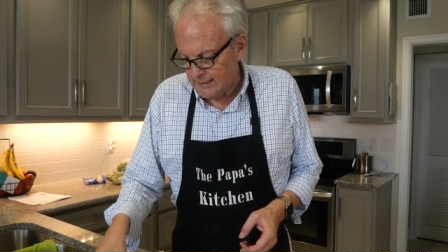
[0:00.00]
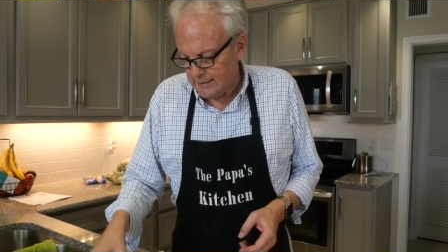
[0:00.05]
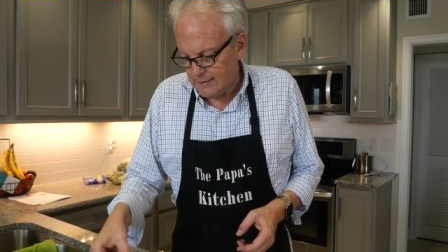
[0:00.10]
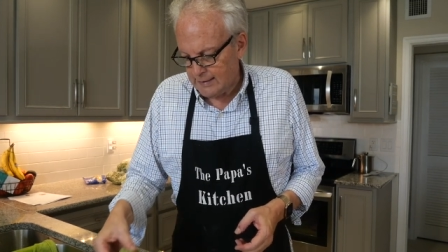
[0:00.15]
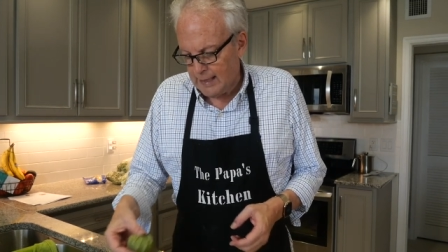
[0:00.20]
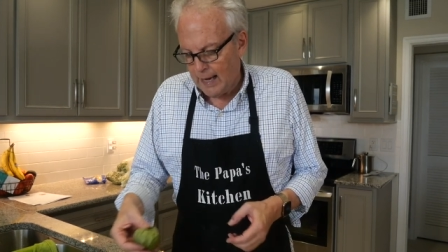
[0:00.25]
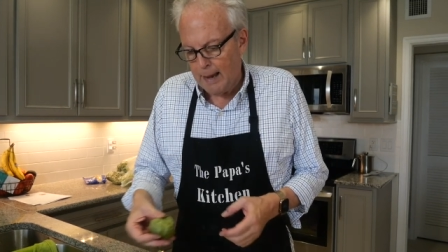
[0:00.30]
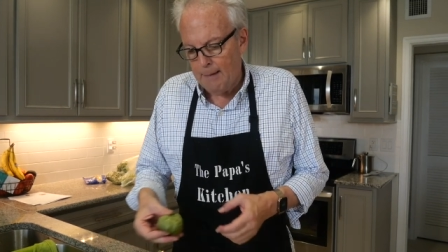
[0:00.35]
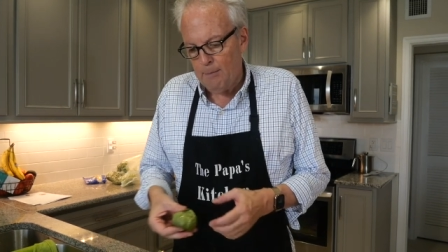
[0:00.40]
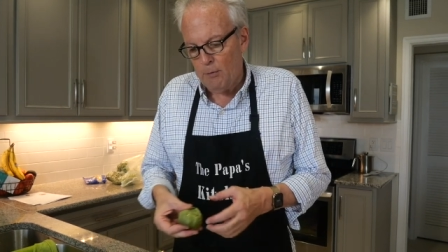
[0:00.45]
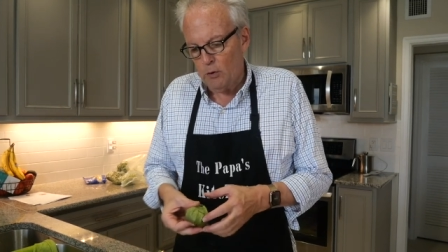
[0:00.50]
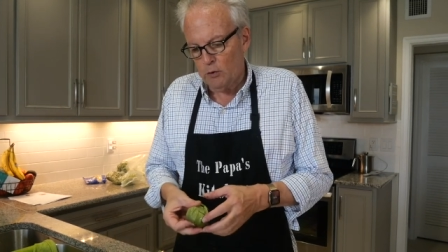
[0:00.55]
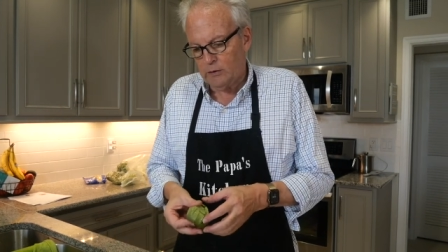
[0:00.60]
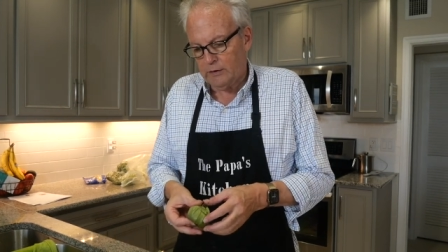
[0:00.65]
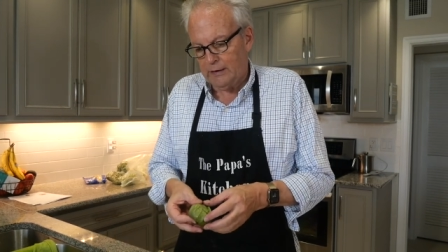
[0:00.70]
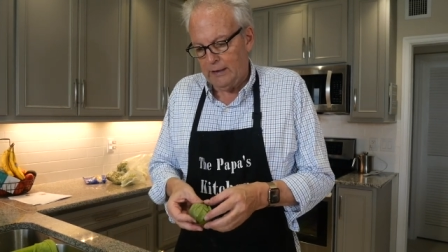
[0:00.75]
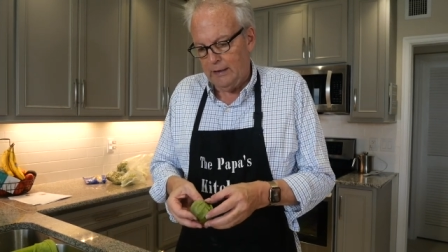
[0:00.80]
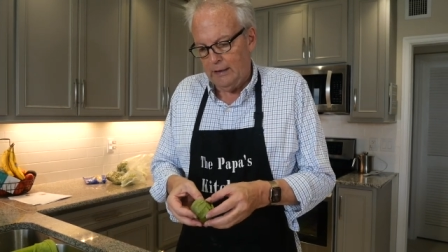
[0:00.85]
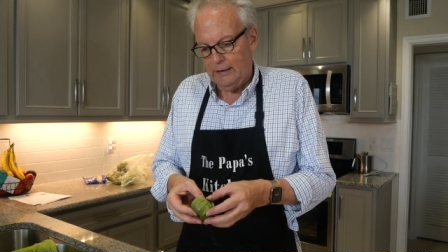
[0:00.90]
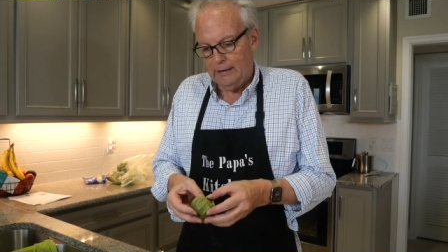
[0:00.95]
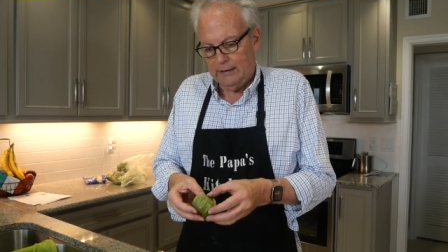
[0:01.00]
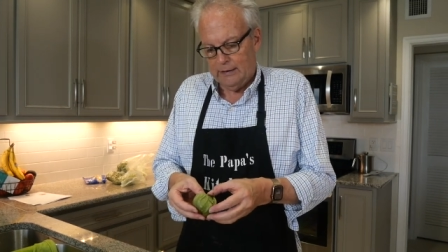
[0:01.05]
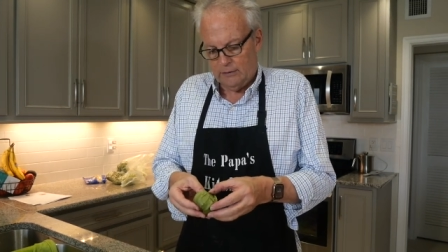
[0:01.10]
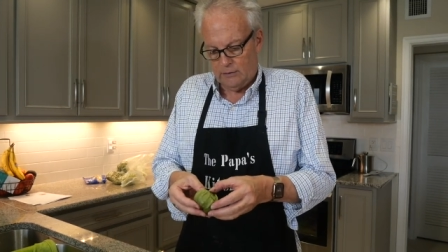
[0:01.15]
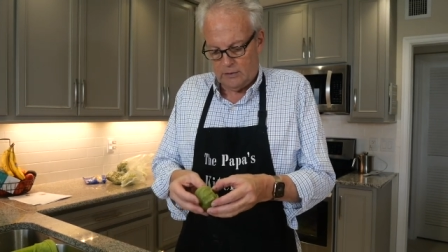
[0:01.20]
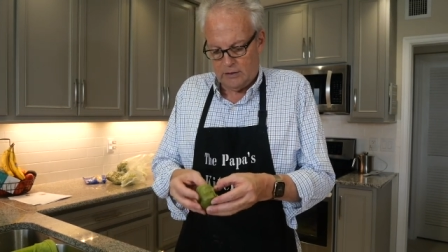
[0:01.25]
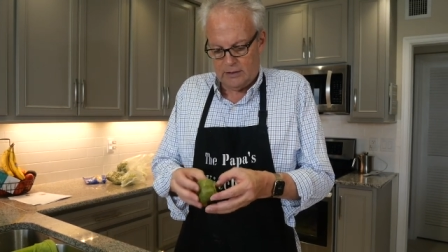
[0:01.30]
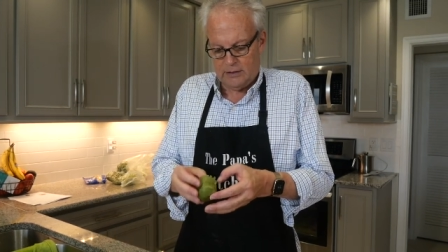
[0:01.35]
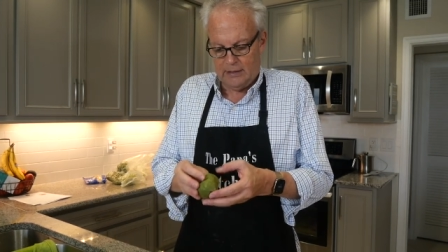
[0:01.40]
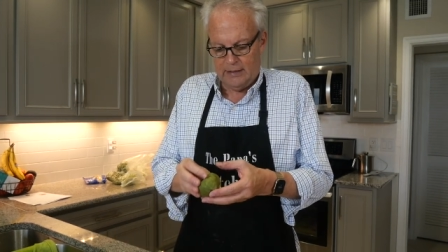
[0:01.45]

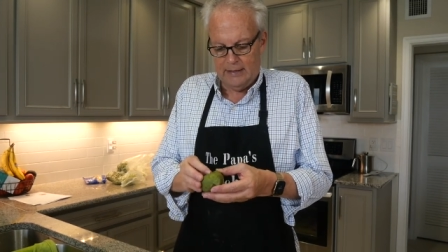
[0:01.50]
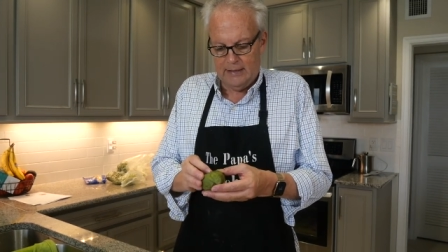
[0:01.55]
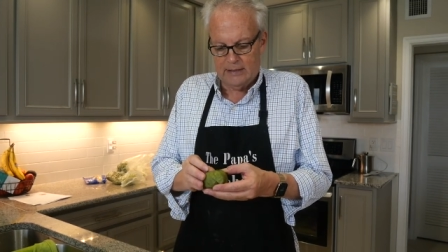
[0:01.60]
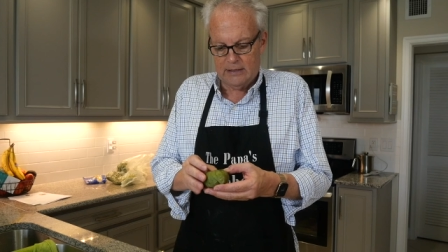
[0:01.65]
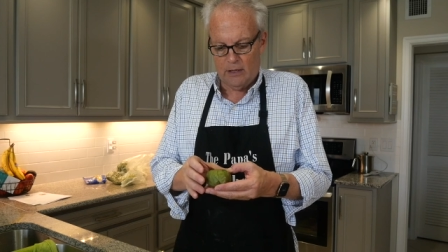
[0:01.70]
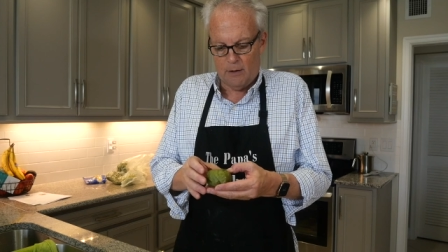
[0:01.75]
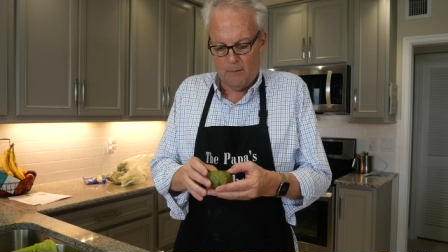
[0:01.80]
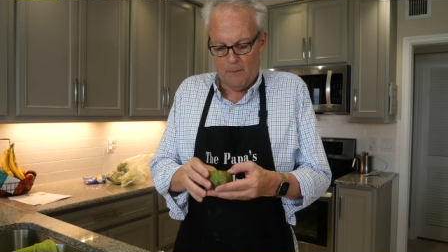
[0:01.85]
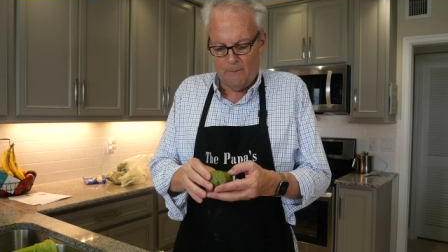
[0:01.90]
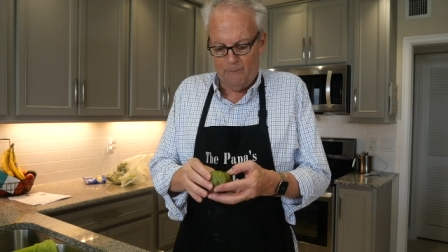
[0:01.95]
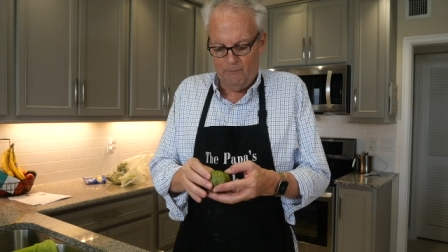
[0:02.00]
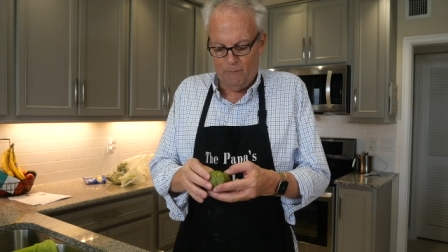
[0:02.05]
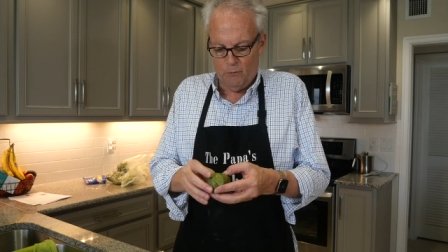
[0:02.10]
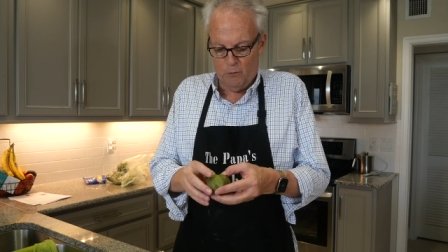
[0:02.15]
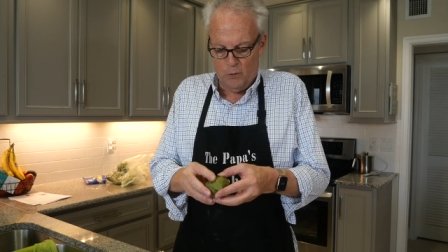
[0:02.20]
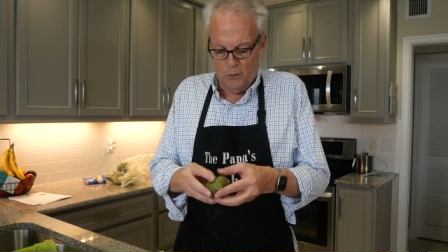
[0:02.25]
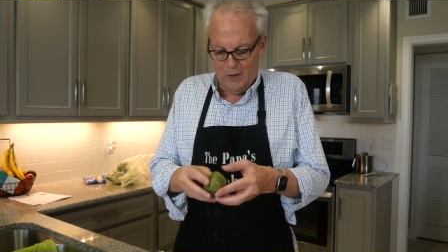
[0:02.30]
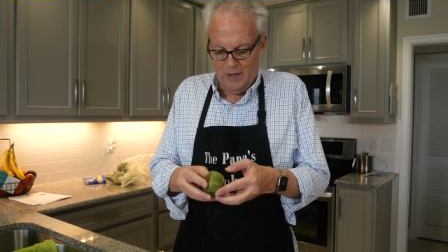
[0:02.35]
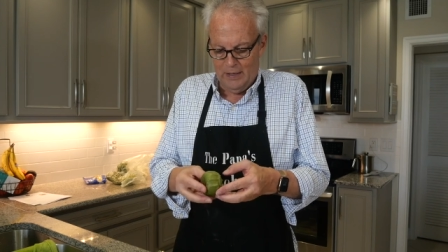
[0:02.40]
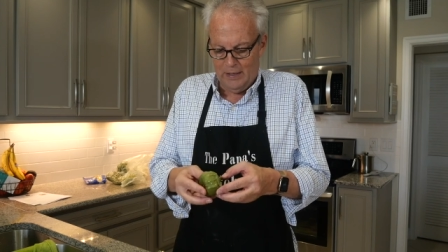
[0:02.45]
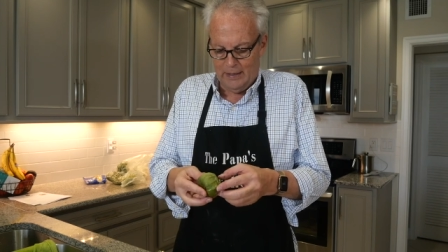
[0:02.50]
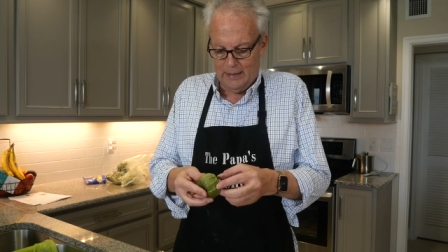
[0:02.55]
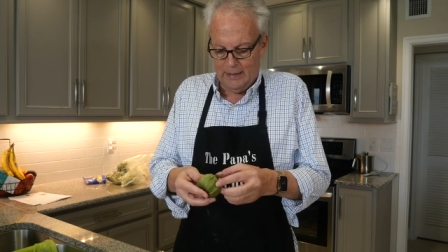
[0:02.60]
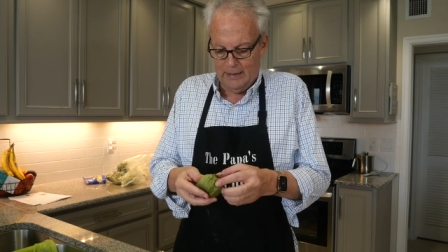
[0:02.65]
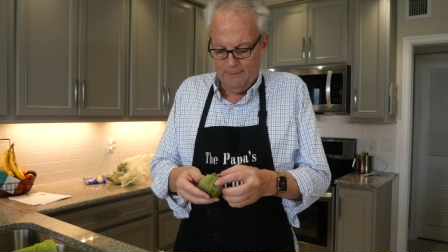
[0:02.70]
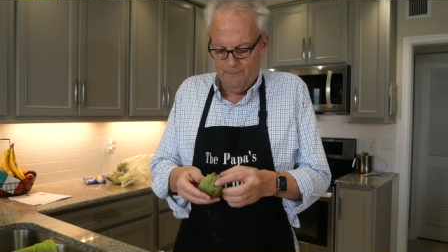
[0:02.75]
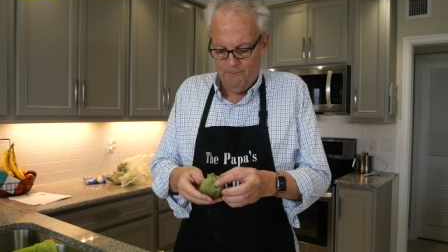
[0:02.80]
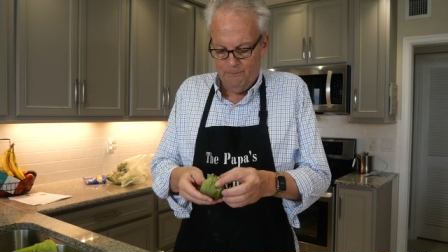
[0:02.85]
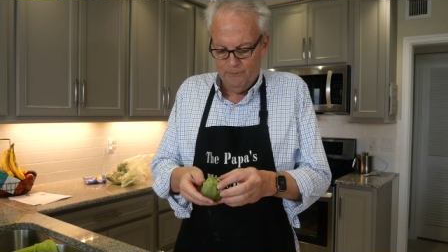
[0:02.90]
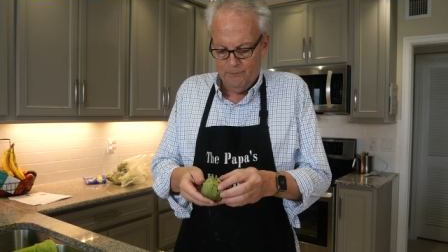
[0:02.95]
tomatillos. These are
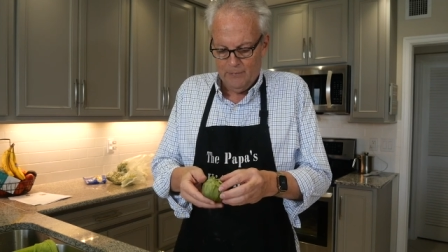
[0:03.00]
really,